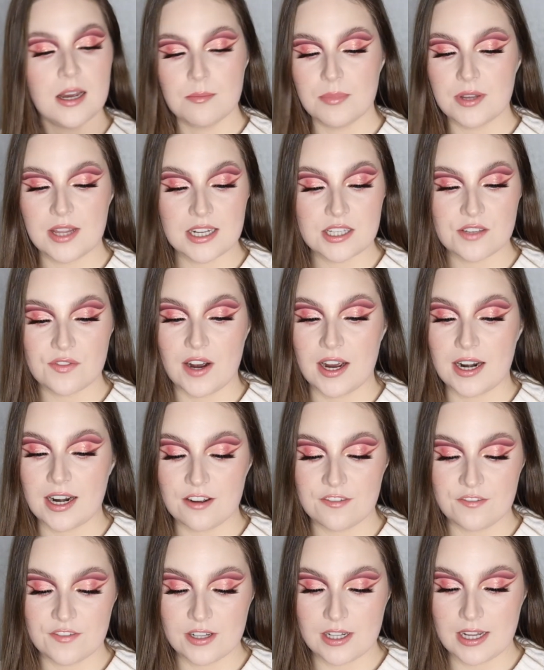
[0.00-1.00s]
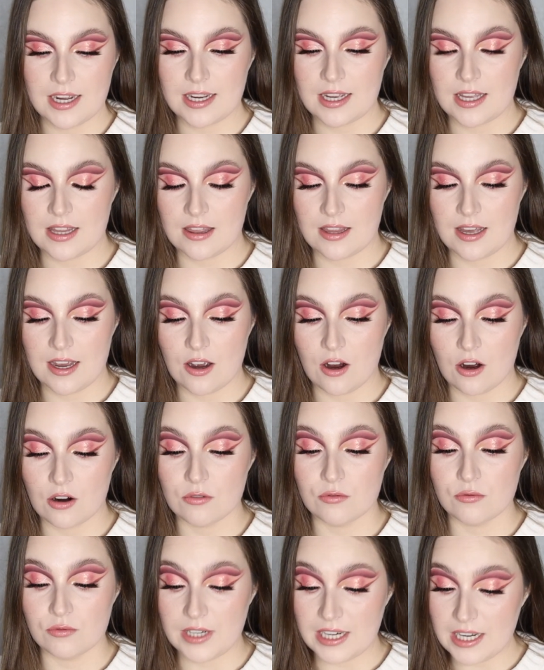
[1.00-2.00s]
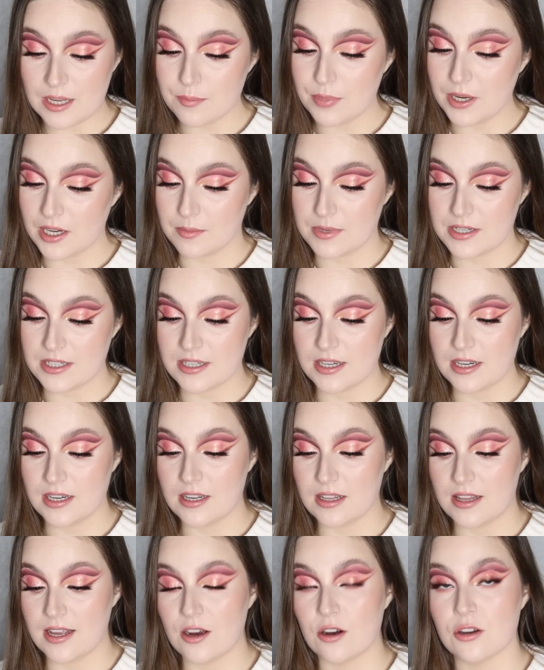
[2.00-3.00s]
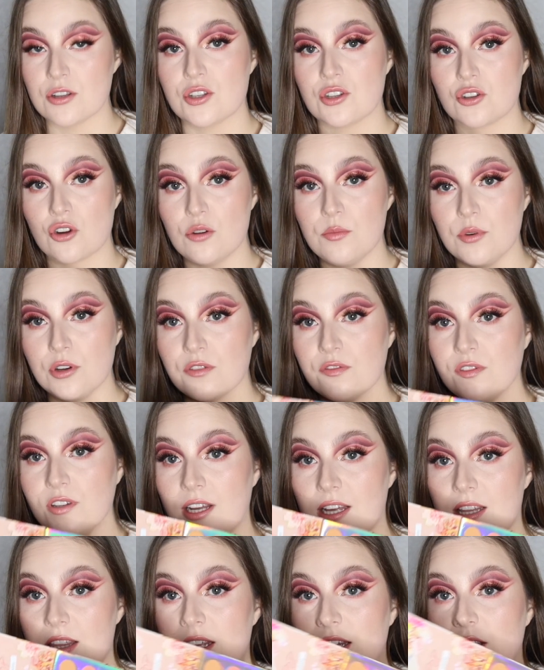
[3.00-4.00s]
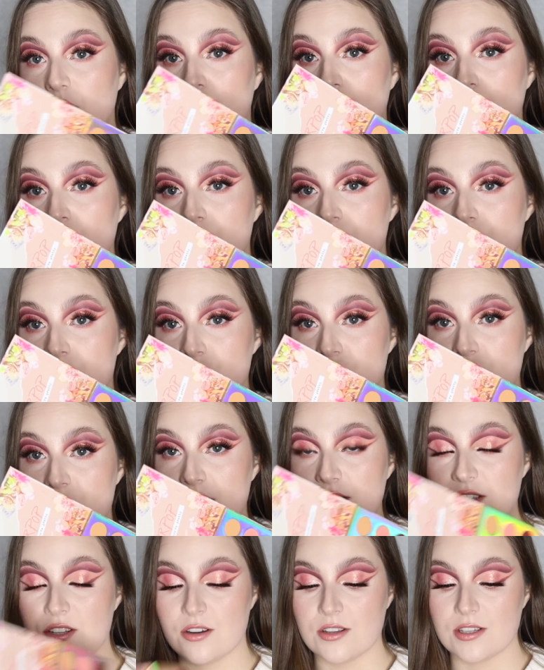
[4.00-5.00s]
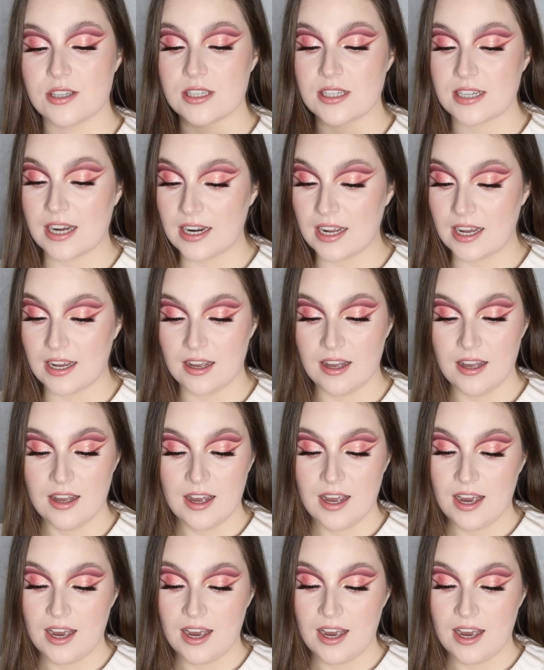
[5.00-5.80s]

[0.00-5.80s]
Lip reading: but that's fine. I feel like they are really pigmented. They are so beautiful. I think all of these shades are stunning.